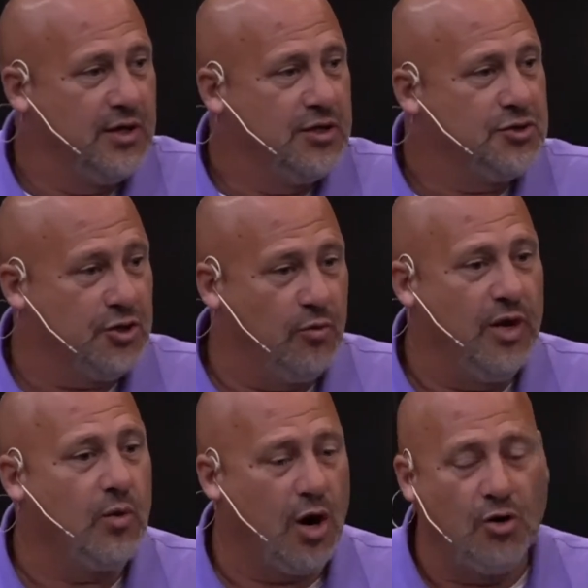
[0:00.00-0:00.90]
So we
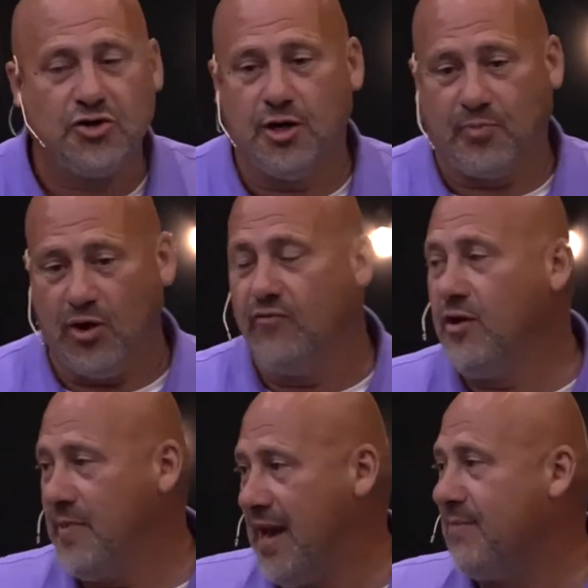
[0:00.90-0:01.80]
were OSHA approved. We
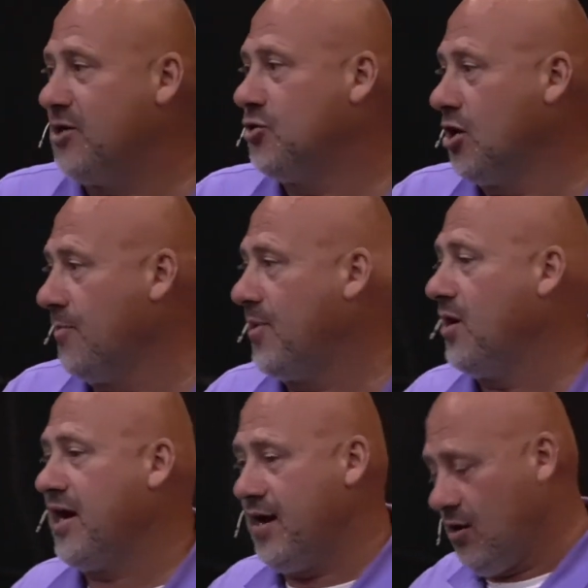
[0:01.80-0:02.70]
backed my truck up there,
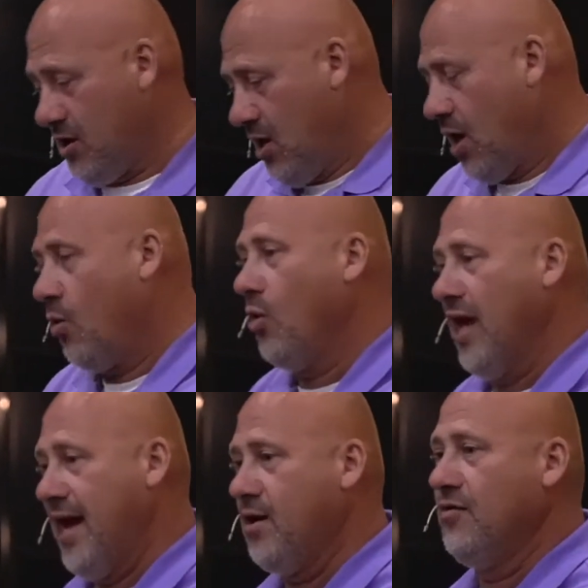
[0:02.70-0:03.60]
got a
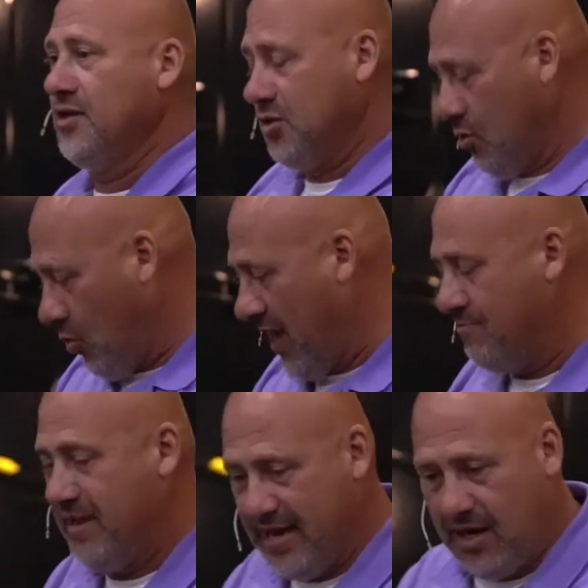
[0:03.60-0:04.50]
ladder that's on wet
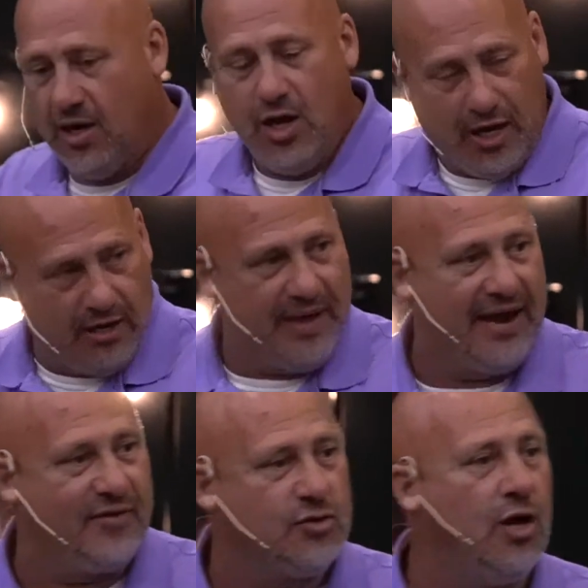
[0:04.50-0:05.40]
metal in the back
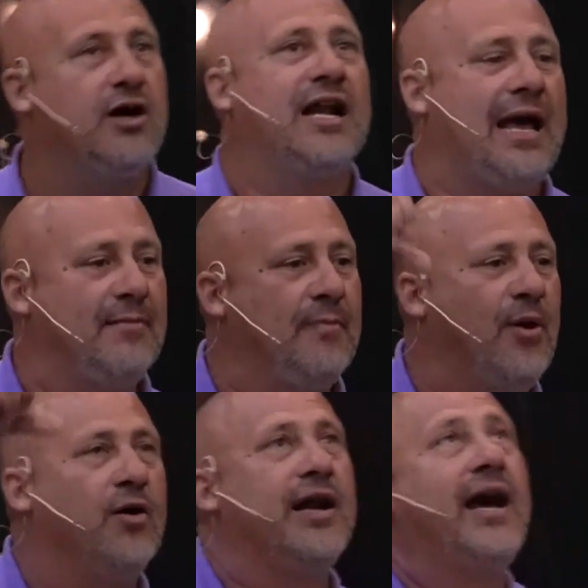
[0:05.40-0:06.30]
of a truck, climbed up on it, and